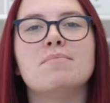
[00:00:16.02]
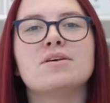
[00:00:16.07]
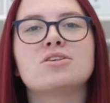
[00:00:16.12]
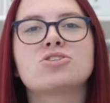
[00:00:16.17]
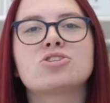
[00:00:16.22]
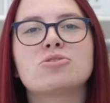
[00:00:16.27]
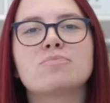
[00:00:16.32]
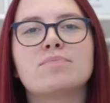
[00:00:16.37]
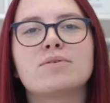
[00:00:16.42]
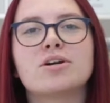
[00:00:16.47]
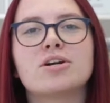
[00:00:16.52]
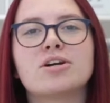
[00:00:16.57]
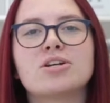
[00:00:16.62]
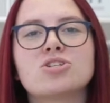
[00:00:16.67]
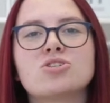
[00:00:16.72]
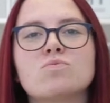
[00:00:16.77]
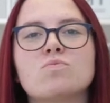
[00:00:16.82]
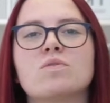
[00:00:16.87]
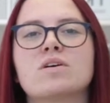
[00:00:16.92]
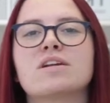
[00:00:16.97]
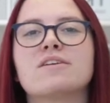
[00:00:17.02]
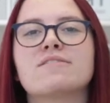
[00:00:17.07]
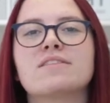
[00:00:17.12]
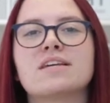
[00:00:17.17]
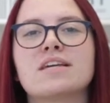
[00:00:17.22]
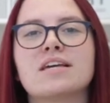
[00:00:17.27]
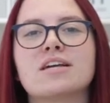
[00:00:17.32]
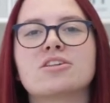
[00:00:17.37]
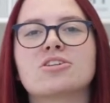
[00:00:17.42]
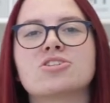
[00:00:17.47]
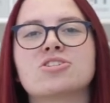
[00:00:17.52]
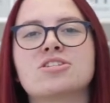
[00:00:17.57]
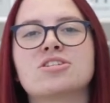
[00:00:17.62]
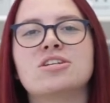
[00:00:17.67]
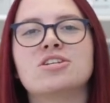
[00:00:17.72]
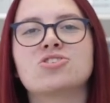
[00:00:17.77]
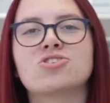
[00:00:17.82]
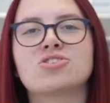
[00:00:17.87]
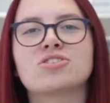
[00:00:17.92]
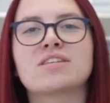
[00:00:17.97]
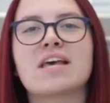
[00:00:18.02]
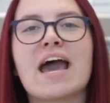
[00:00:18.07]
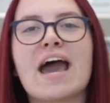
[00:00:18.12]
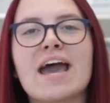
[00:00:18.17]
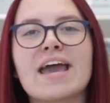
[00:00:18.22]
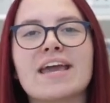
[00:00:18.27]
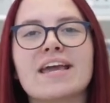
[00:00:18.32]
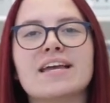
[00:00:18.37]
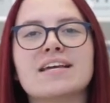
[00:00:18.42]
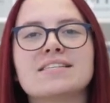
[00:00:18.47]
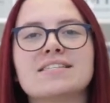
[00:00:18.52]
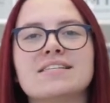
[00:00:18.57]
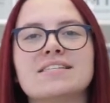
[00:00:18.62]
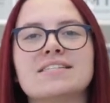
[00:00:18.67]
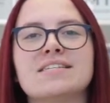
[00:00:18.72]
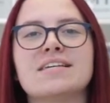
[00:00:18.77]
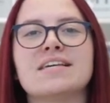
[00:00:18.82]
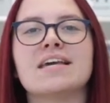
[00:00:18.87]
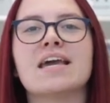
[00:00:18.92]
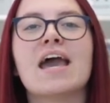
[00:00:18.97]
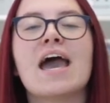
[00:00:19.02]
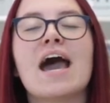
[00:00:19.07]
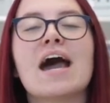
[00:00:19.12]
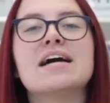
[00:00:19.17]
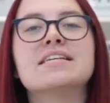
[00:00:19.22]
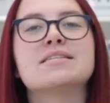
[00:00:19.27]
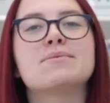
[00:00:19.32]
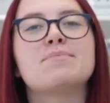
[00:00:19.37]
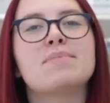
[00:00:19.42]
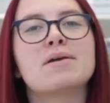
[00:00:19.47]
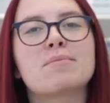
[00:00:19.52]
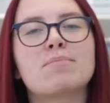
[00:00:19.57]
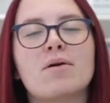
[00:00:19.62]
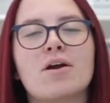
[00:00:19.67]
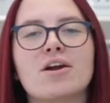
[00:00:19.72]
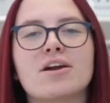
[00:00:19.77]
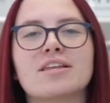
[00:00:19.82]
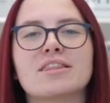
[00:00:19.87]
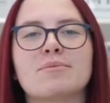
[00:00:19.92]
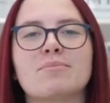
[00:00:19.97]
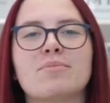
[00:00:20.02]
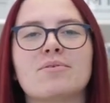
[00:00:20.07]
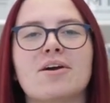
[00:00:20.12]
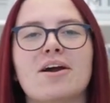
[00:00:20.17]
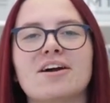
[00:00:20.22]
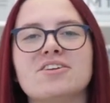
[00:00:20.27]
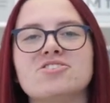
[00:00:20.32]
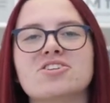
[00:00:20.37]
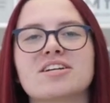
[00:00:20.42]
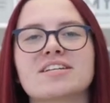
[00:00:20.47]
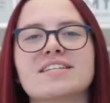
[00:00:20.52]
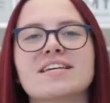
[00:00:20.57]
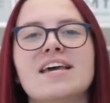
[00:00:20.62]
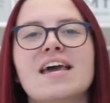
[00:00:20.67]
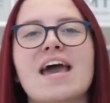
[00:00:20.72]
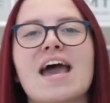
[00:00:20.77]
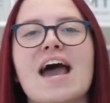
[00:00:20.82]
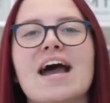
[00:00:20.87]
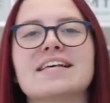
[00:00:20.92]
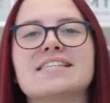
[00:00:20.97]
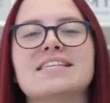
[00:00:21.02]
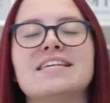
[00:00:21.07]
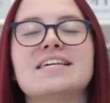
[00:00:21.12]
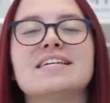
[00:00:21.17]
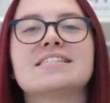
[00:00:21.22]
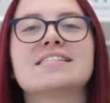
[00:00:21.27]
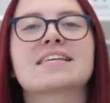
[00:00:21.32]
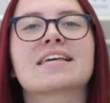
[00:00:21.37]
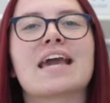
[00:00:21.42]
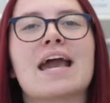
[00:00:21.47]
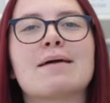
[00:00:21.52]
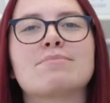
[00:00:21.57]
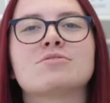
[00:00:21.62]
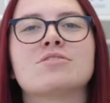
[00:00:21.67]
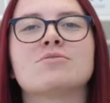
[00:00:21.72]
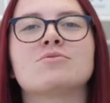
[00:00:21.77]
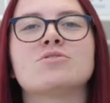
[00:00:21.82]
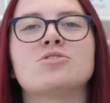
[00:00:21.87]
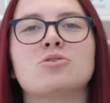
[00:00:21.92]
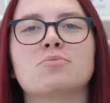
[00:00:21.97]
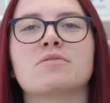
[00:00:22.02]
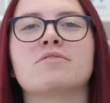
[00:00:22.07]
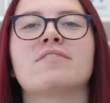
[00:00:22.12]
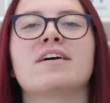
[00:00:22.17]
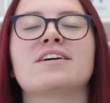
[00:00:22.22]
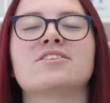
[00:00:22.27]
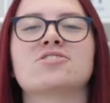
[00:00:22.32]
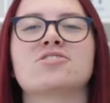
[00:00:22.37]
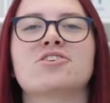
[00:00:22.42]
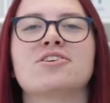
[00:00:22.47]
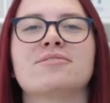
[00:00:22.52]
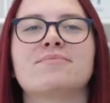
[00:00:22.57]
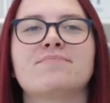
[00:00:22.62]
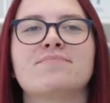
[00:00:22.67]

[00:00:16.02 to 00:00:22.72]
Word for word: Mr. Burge, one of the English teachers at AACT, has a big part in the project, as he is the capstone supervisor.